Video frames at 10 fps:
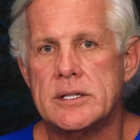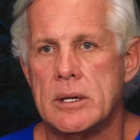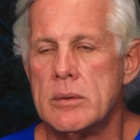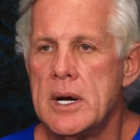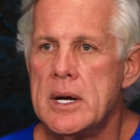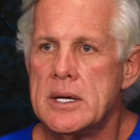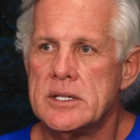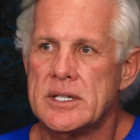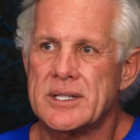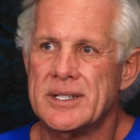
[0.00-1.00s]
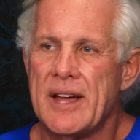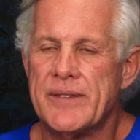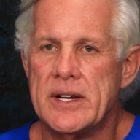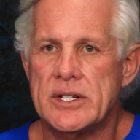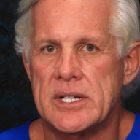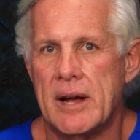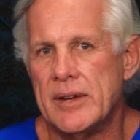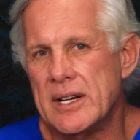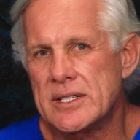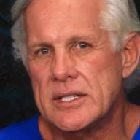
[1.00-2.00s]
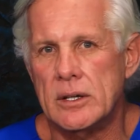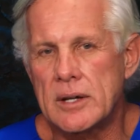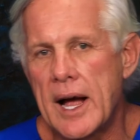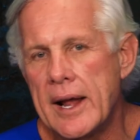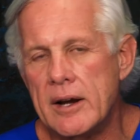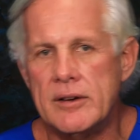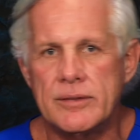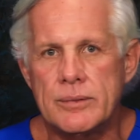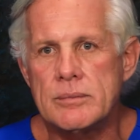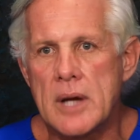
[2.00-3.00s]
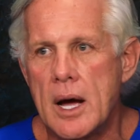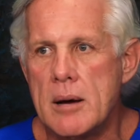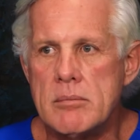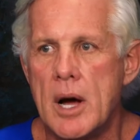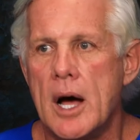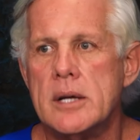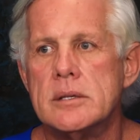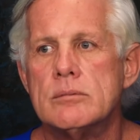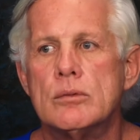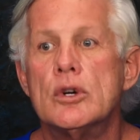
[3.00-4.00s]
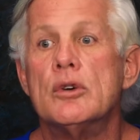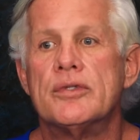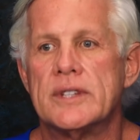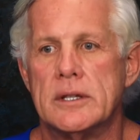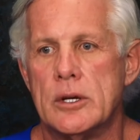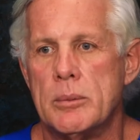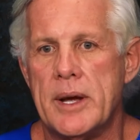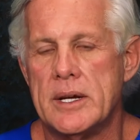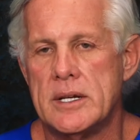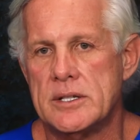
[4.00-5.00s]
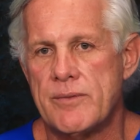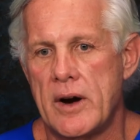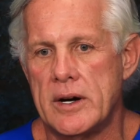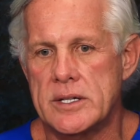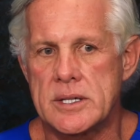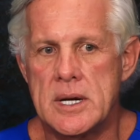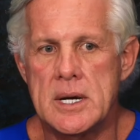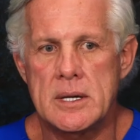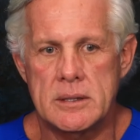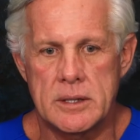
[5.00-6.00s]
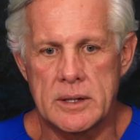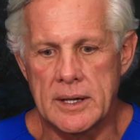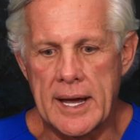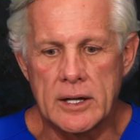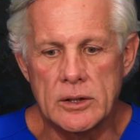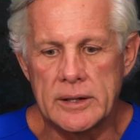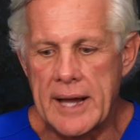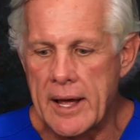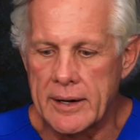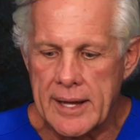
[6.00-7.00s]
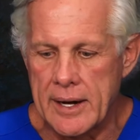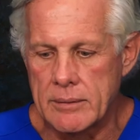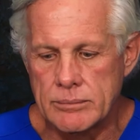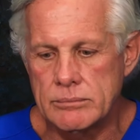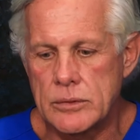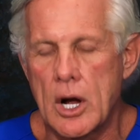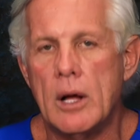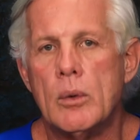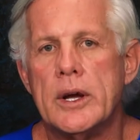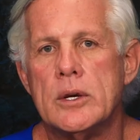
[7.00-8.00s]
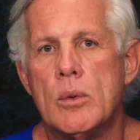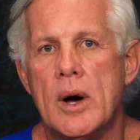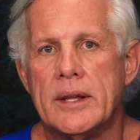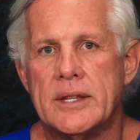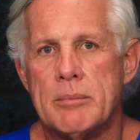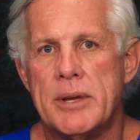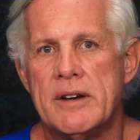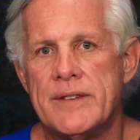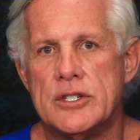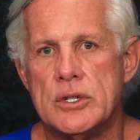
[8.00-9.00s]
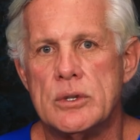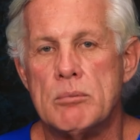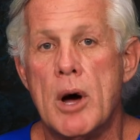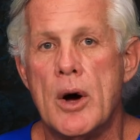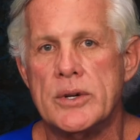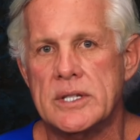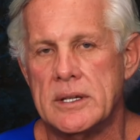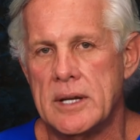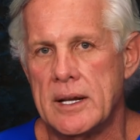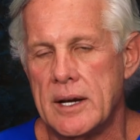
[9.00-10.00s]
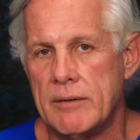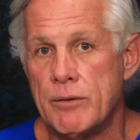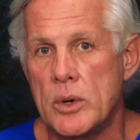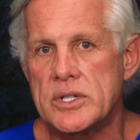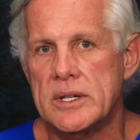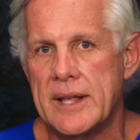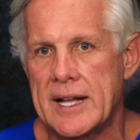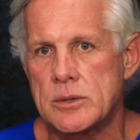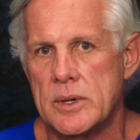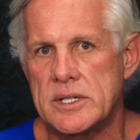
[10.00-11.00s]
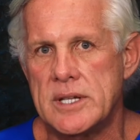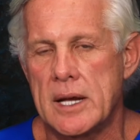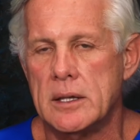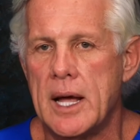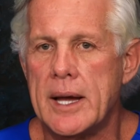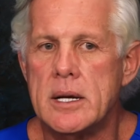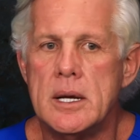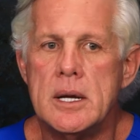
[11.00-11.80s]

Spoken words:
So just the definition of it is still kind of unroofed a little bit, as far as you can kind of look down and kind of call it what you want that benefits you the most. And unfortunately, that's what's done a lot.